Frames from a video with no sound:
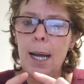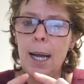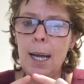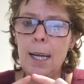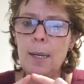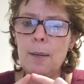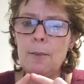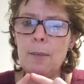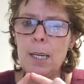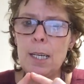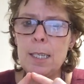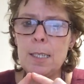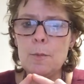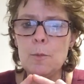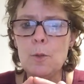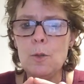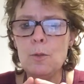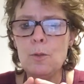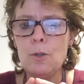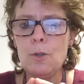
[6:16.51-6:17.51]
and a really
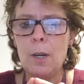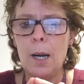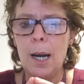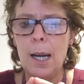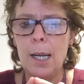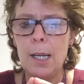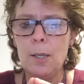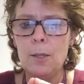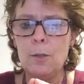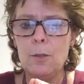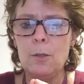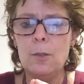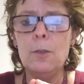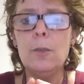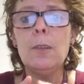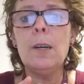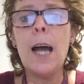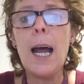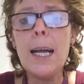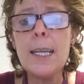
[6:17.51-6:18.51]
small triangle
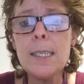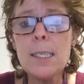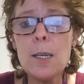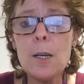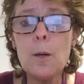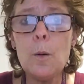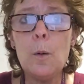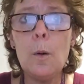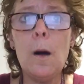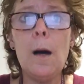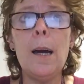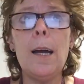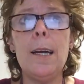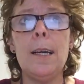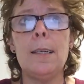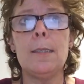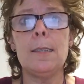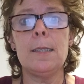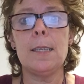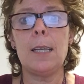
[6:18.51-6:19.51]
as a
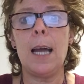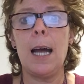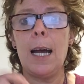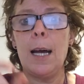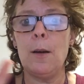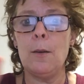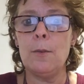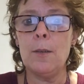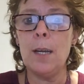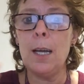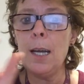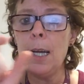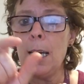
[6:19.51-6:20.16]
quiet sound.